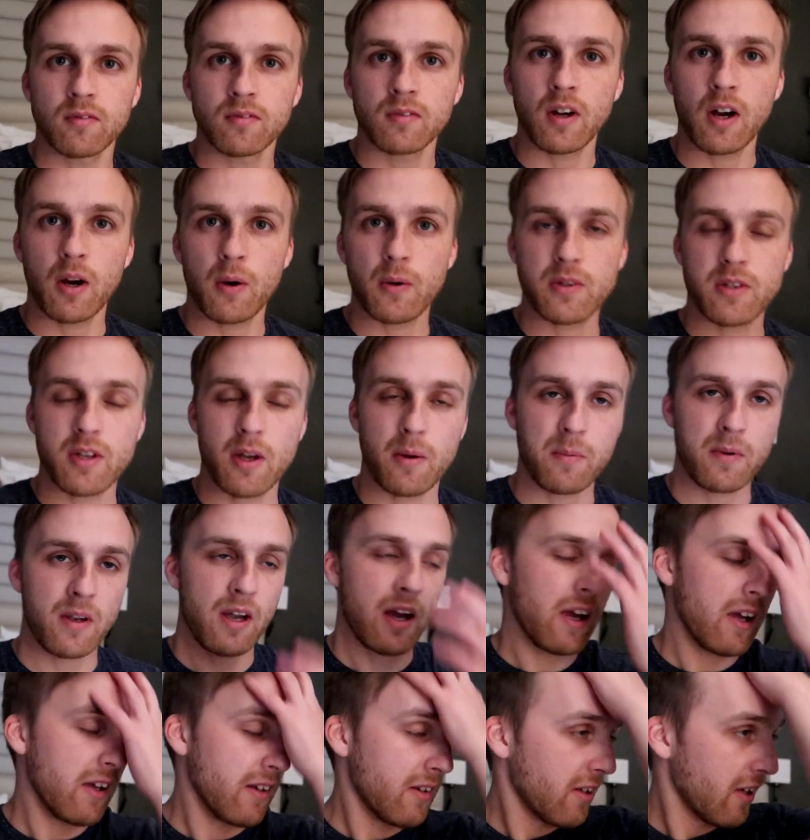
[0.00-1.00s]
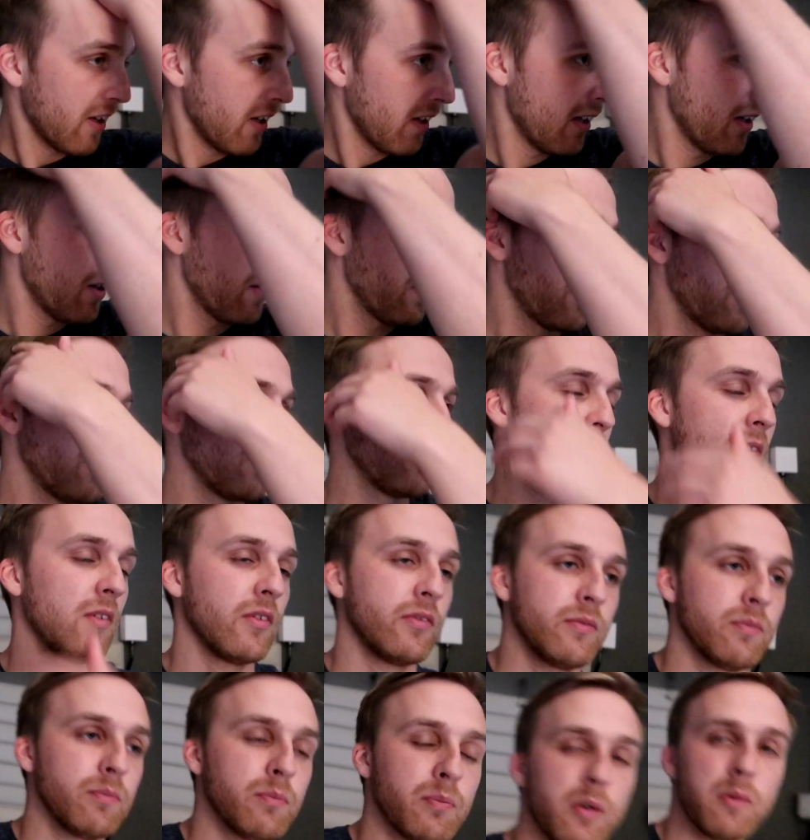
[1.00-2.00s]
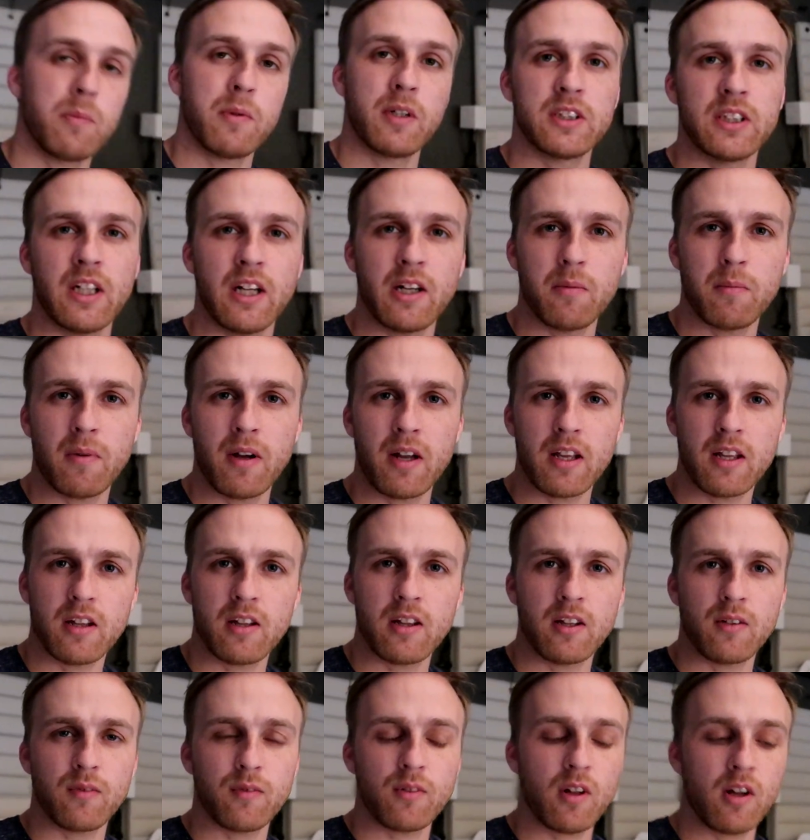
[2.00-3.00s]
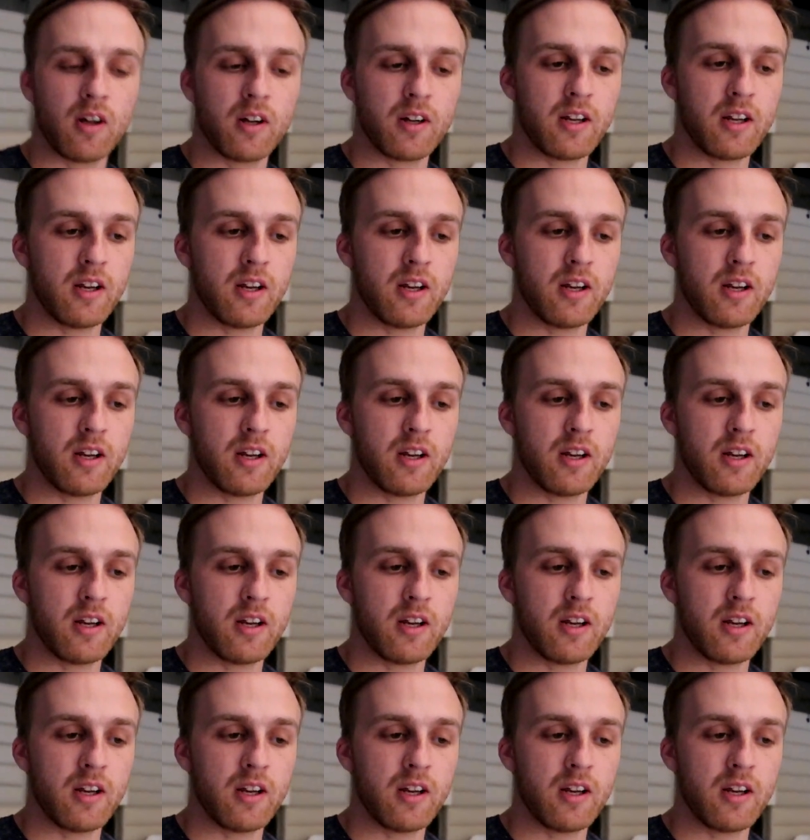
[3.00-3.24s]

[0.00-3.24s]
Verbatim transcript: All right, what's up, guys? pretty much ended my Ely vlog